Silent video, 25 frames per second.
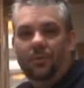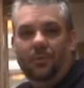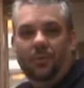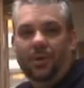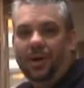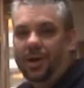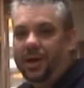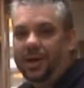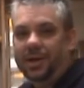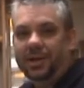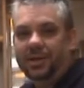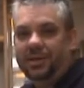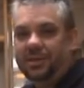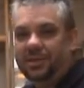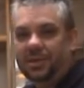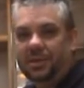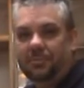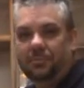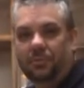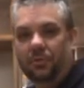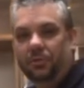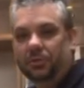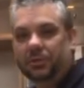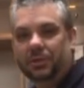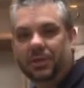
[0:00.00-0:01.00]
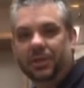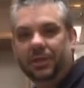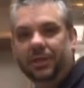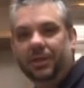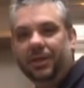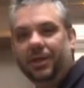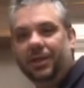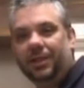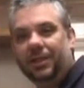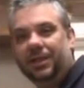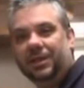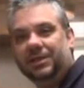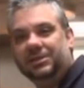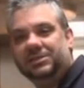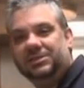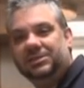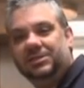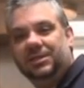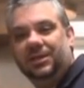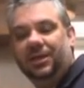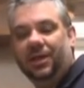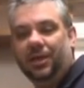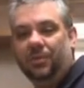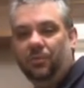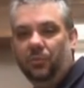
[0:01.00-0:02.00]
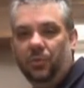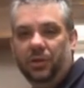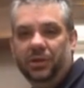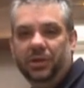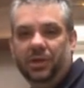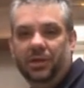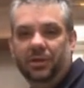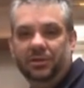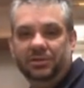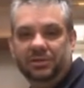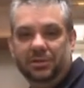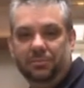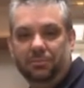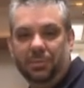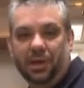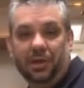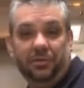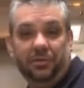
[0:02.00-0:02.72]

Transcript: Why do they put clear glass in windows in